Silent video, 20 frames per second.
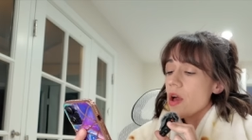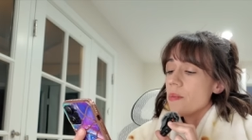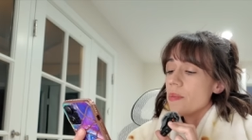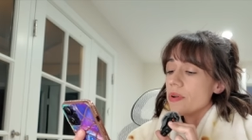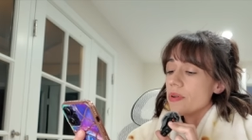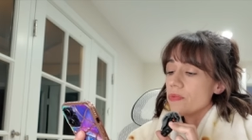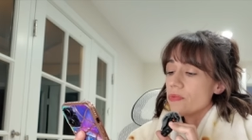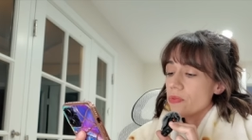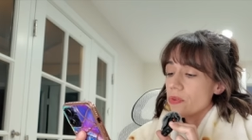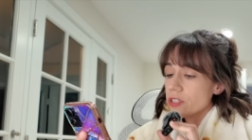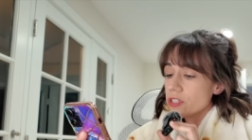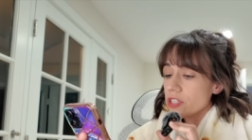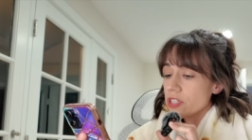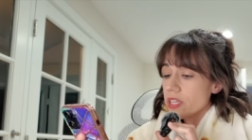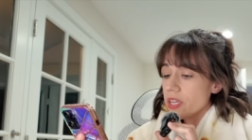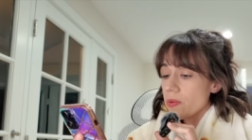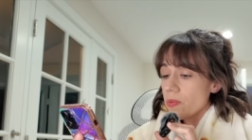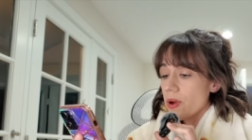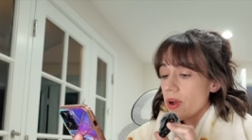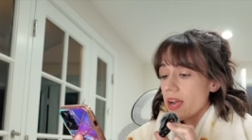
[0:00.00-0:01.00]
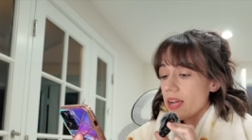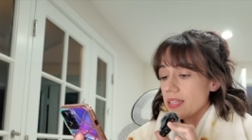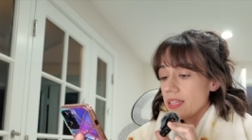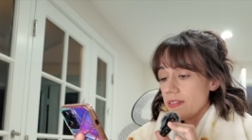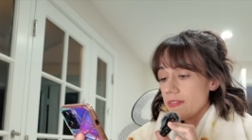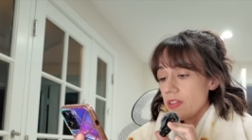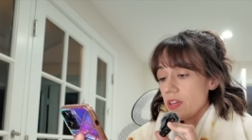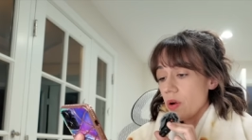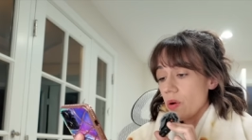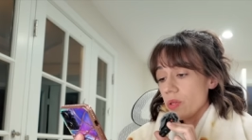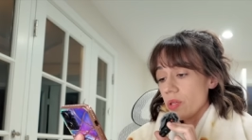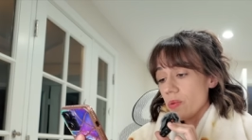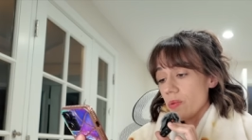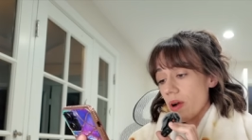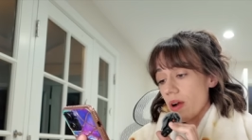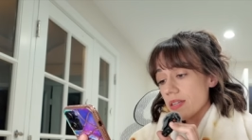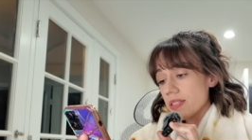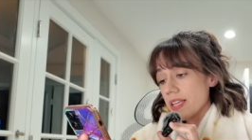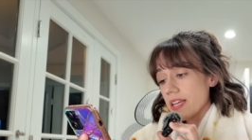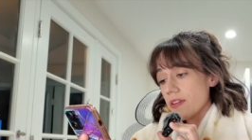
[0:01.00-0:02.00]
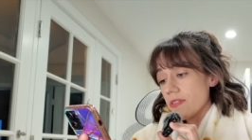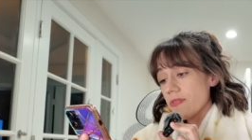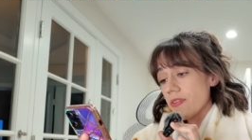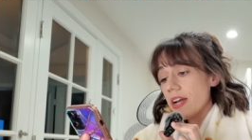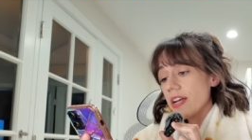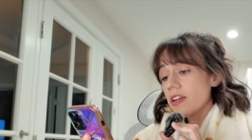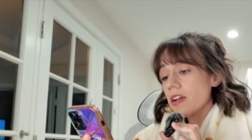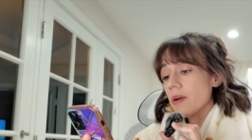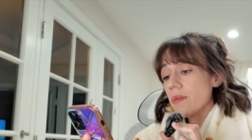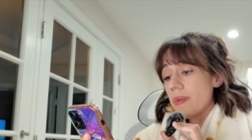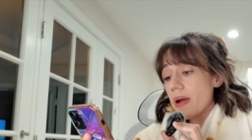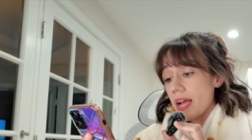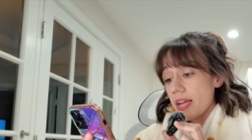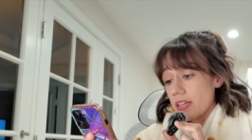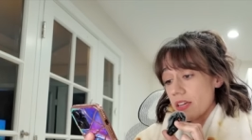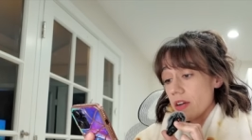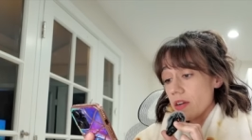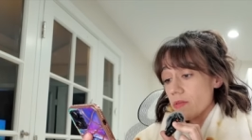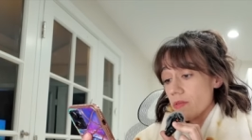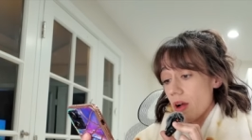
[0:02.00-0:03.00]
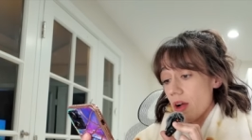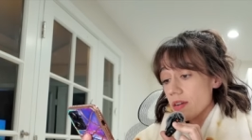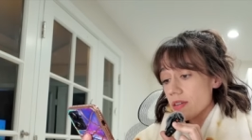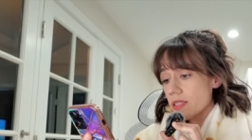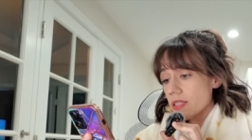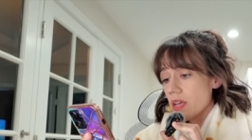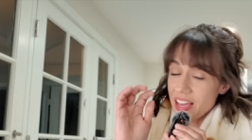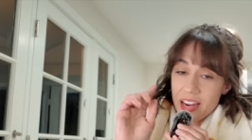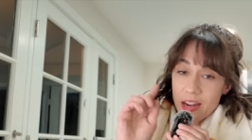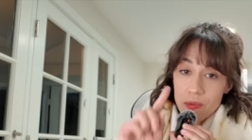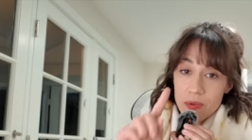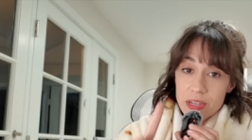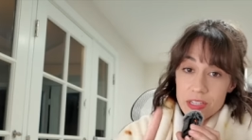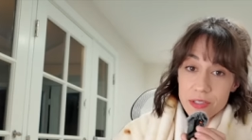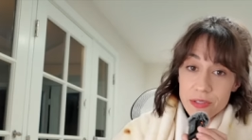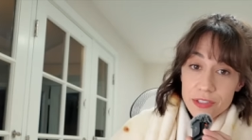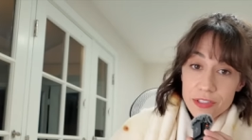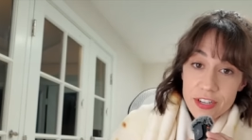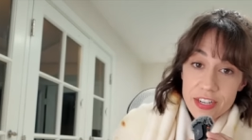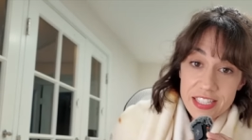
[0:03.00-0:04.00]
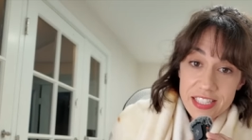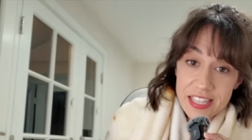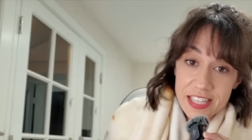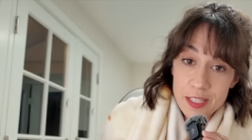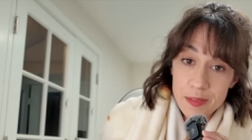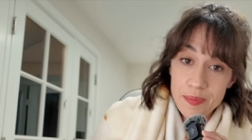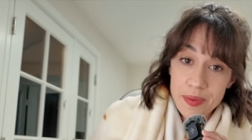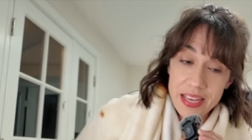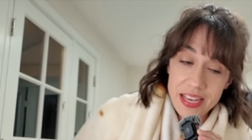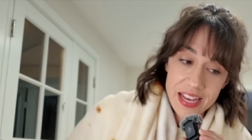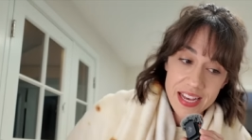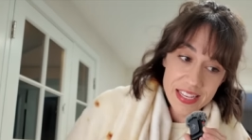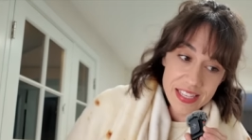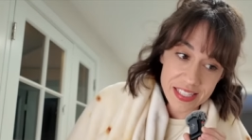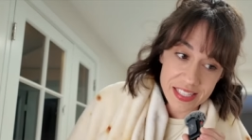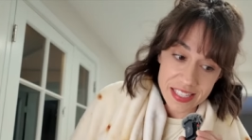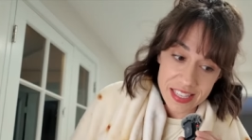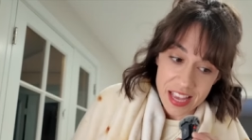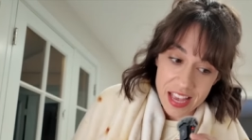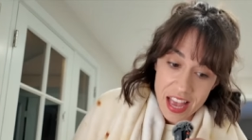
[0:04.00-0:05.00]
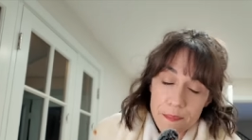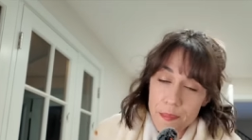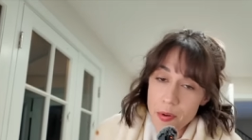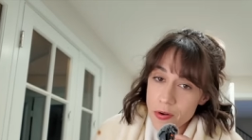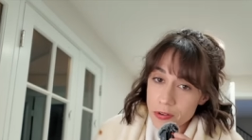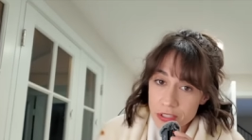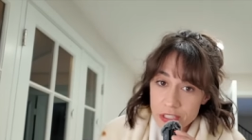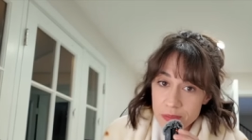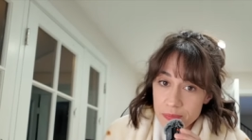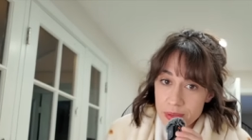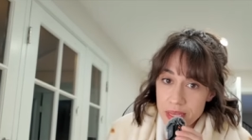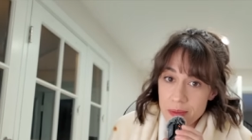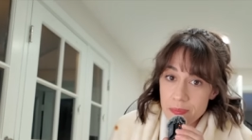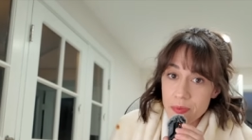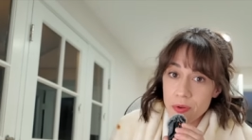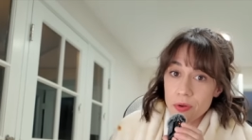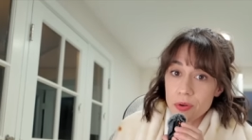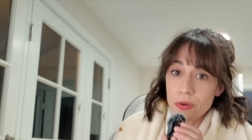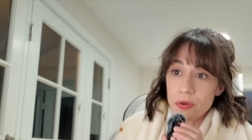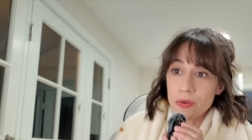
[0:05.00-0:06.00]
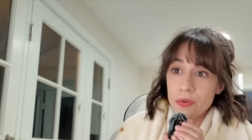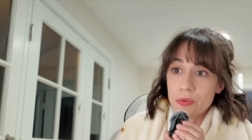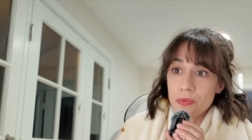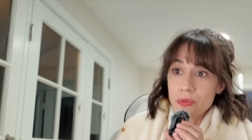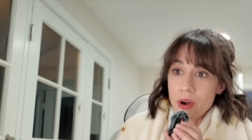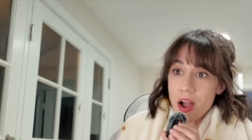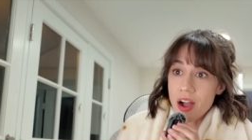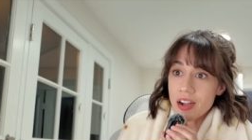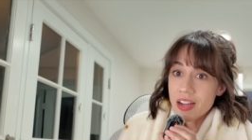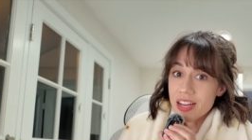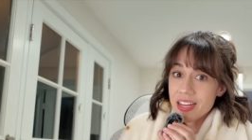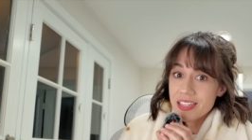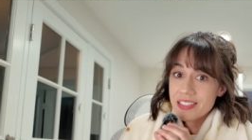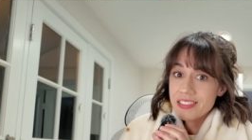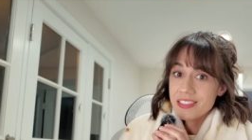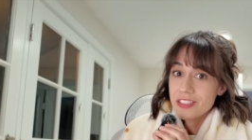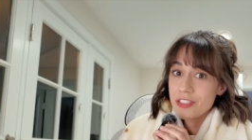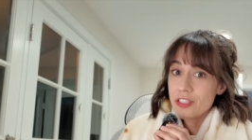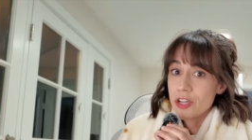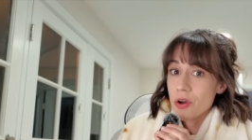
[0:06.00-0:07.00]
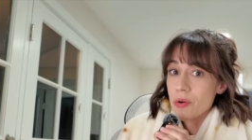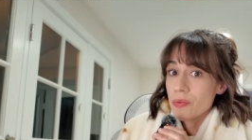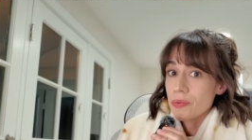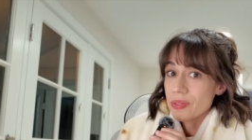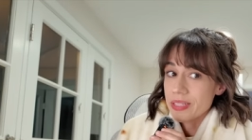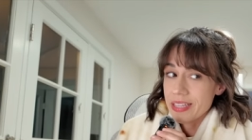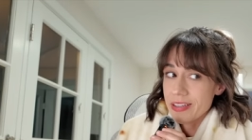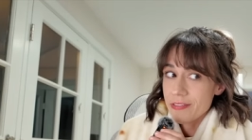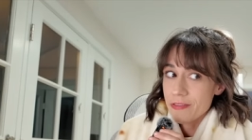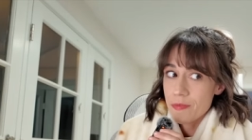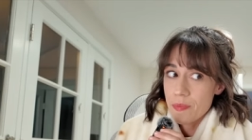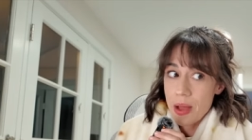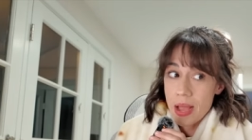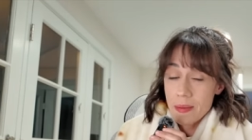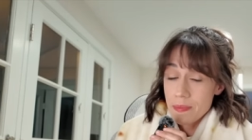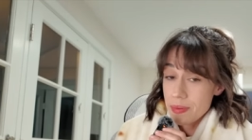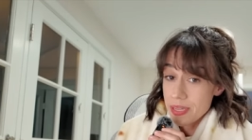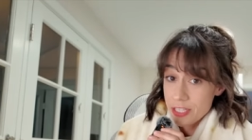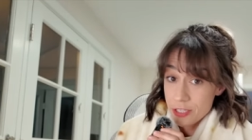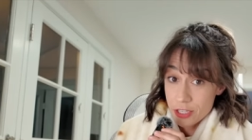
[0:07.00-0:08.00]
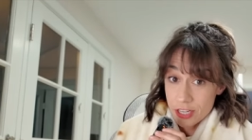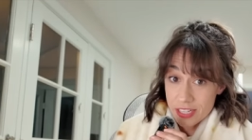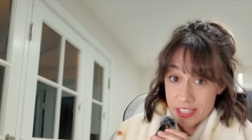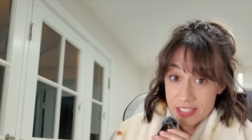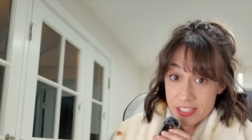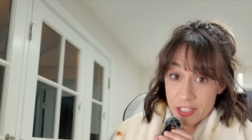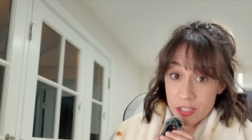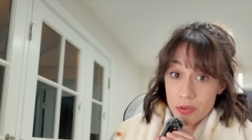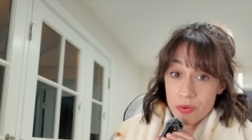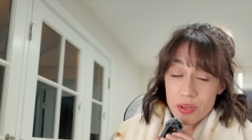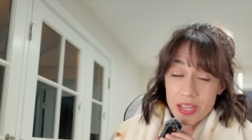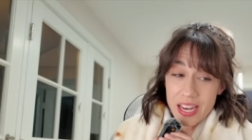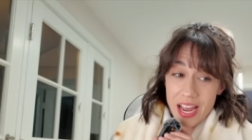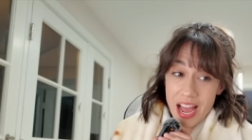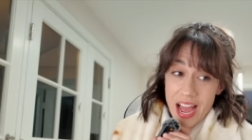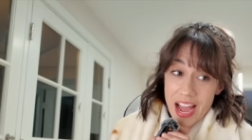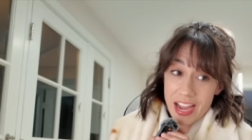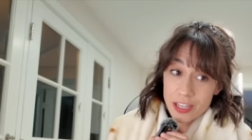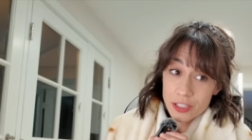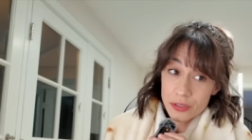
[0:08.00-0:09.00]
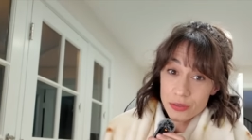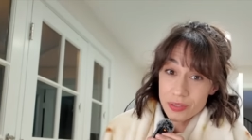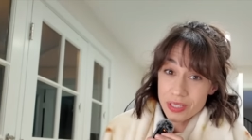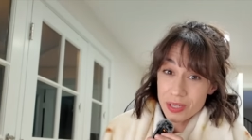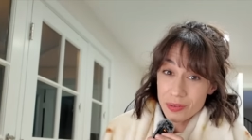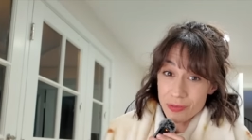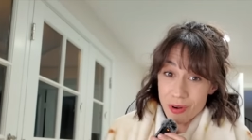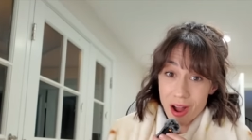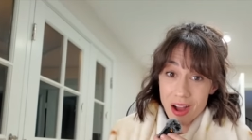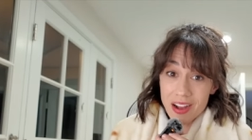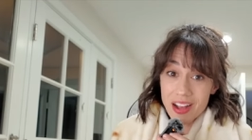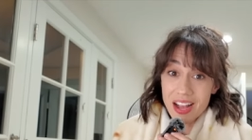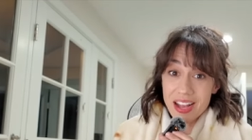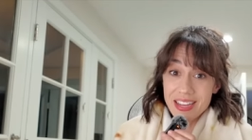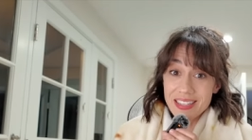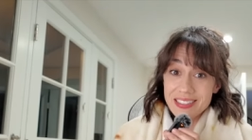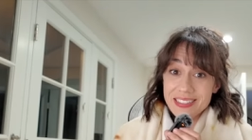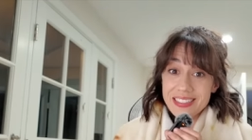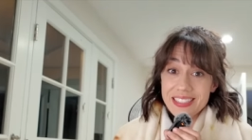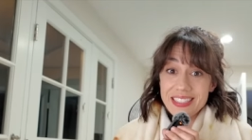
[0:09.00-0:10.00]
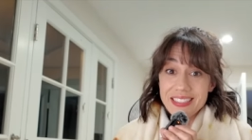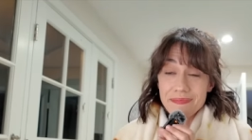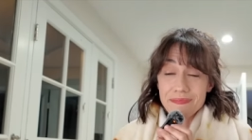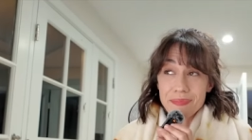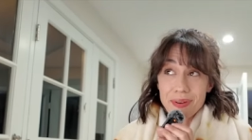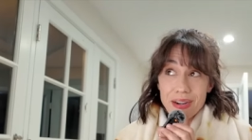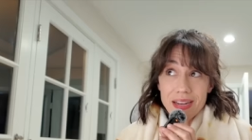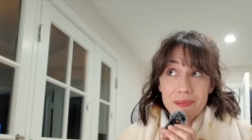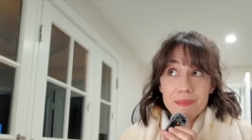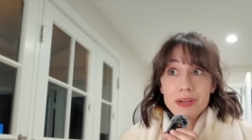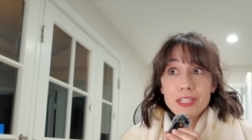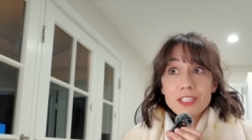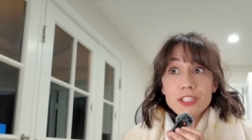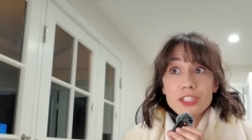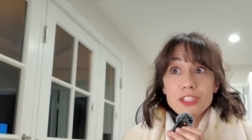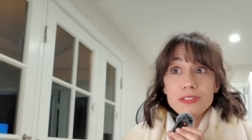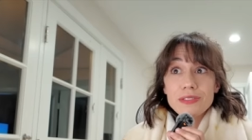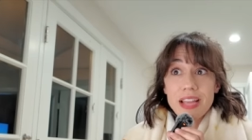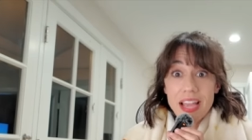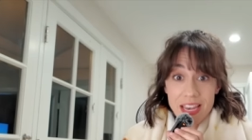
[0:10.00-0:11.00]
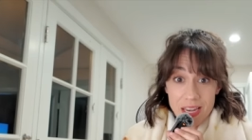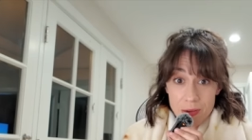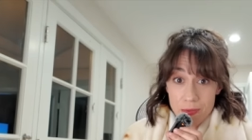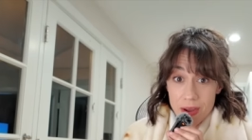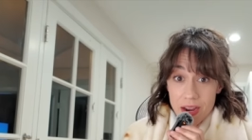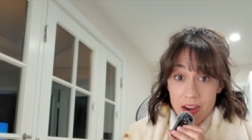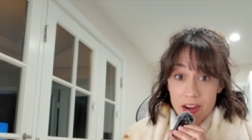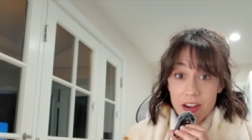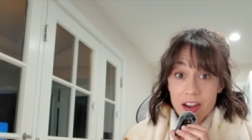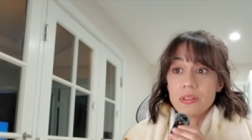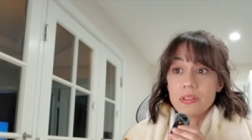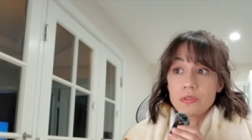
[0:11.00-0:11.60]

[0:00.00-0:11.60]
but unfortunately where I live, the only rocks I could find are backyard rocks. And I wanted to address this because most people who rock hunt don't live by beaches. You can actually rock hunt pretty much anywhere.